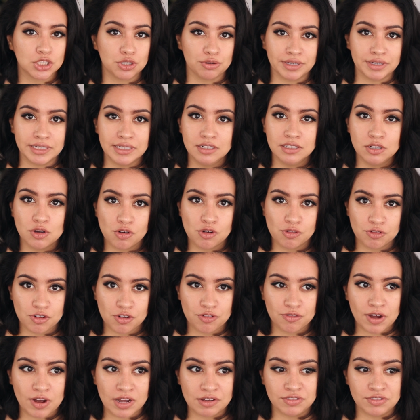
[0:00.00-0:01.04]
degraded over
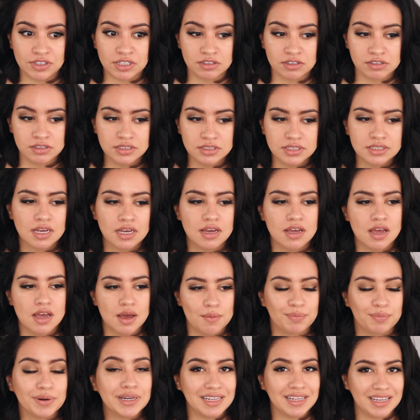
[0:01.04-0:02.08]
5 years,
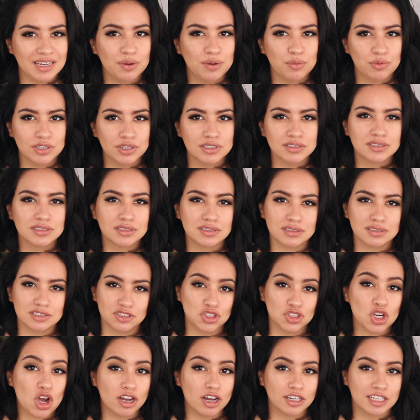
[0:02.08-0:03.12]
but it was
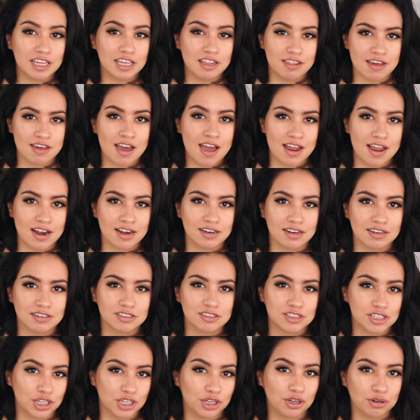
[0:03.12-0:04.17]
chalky then
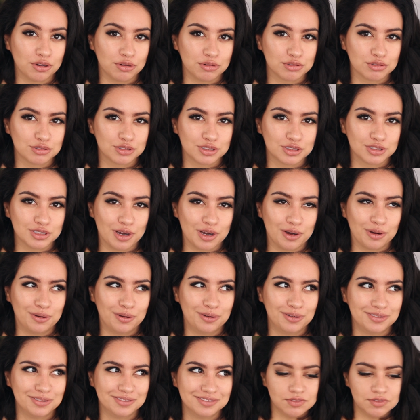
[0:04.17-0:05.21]
too. So
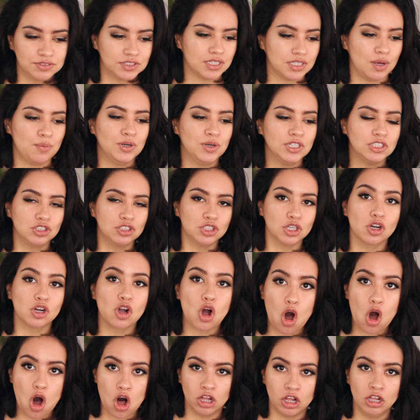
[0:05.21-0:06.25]
if someone
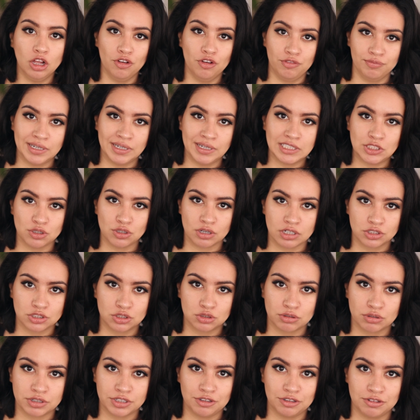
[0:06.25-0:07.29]
took all of my
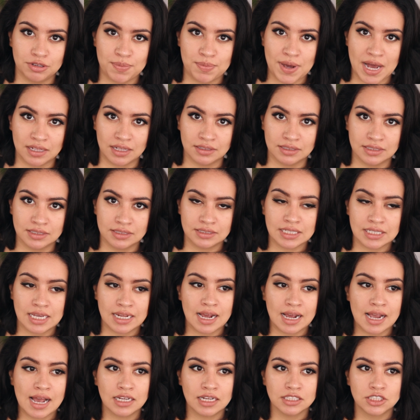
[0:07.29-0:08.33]
drugstore nude palettes and
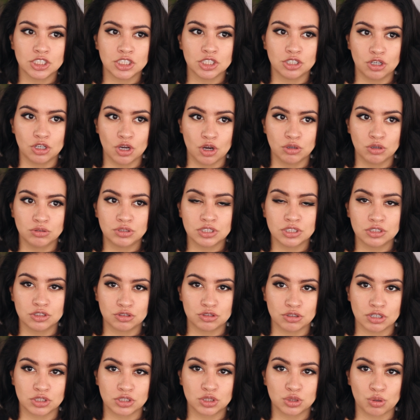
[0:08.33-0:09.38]
I had to go to the
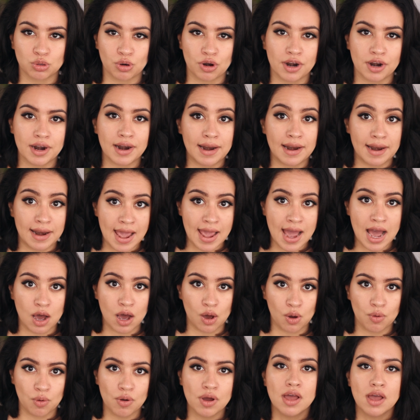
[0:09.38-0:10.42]
drugstore
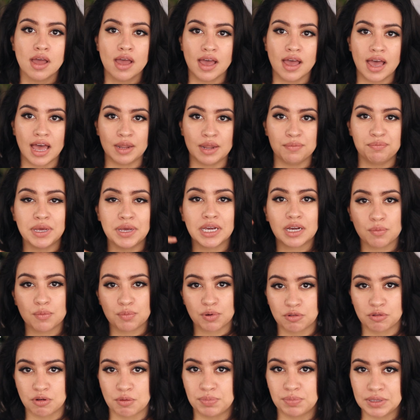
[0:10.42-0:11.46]
now and pick up a
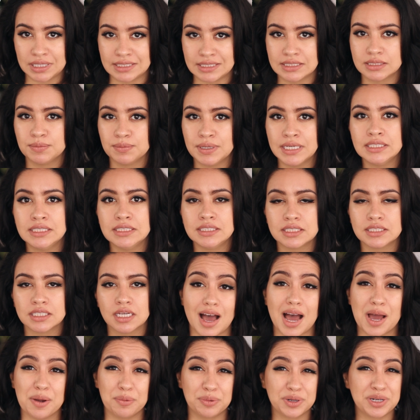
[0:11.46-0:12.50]
replacement,
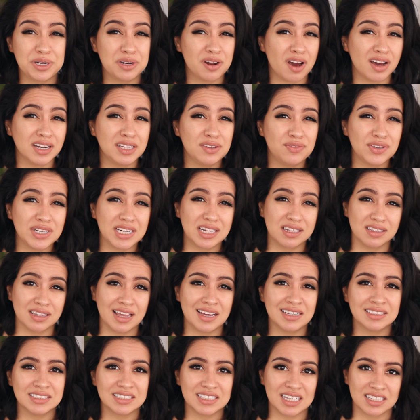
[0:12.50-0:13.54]
I would not even
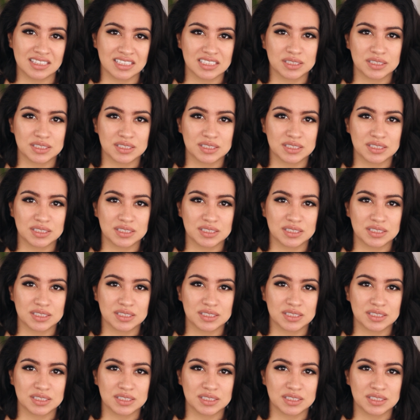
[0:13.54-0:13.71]
glance at